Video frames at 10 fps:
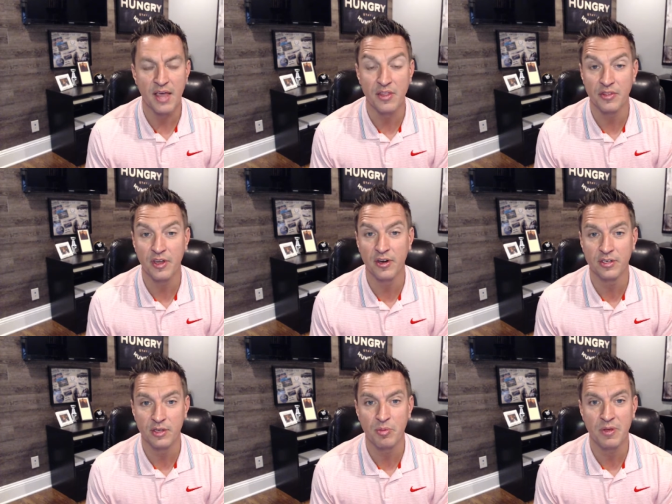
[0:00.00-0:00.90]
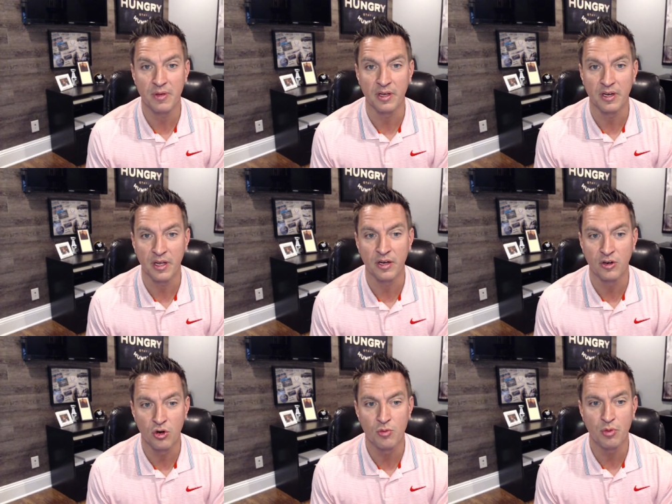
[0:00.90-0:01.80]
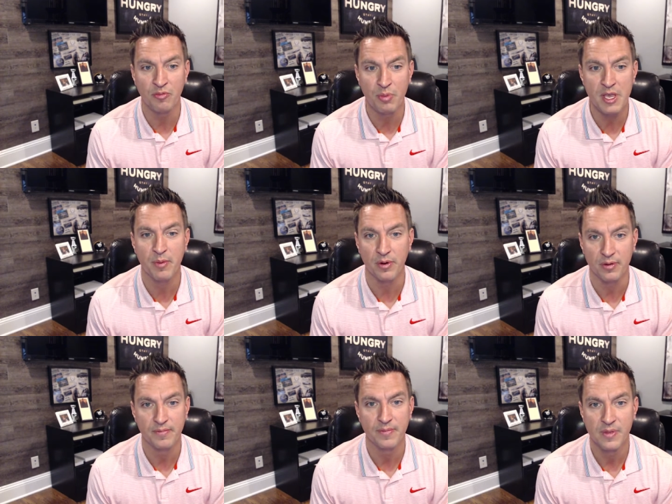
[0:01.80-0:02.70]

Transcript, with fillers: and that there is a, a, a group of people,